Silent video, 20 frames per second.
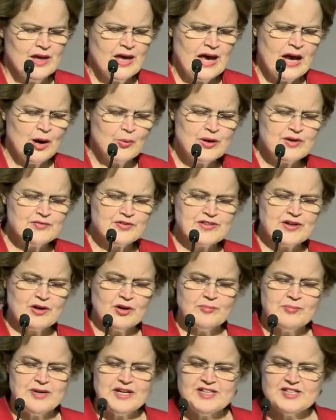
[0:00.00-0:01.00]
However, there
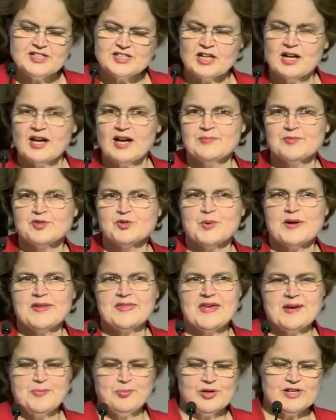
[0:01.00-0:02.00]
are many times when
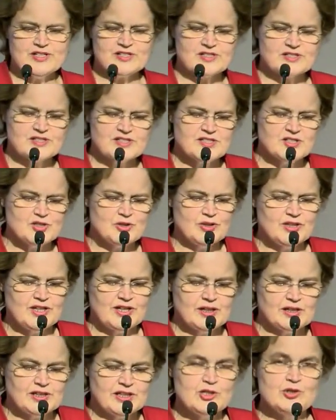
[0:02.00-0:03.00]
their presence is
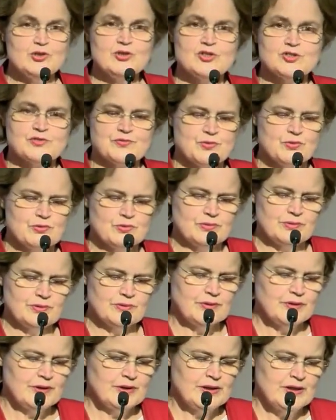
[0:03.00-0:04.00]
uniquely useful,
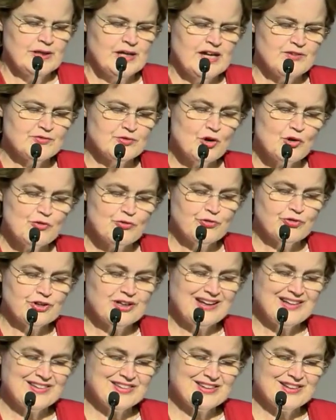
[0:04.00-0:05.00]
if not
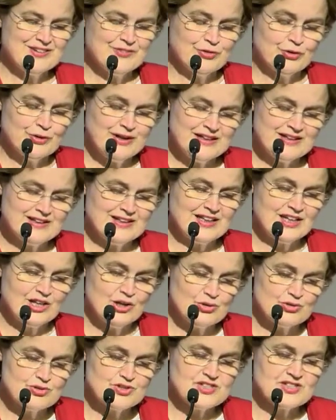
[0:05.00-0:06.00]
for anything
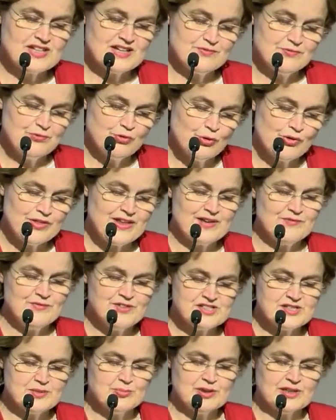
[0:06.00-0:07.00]
else, then for their
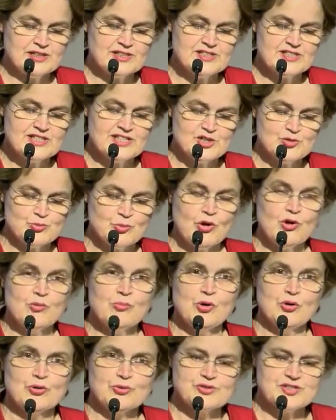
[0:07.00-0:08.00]
visibility as role
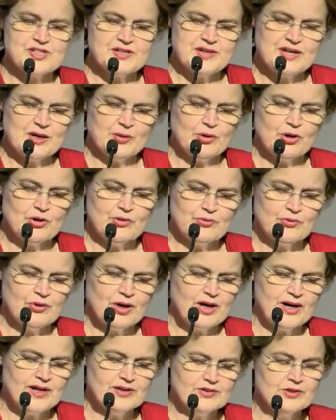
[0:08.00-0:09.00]
models in their own
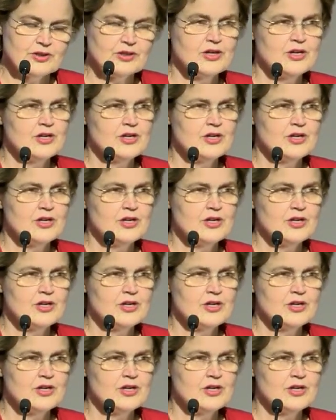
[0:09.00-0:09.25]
right.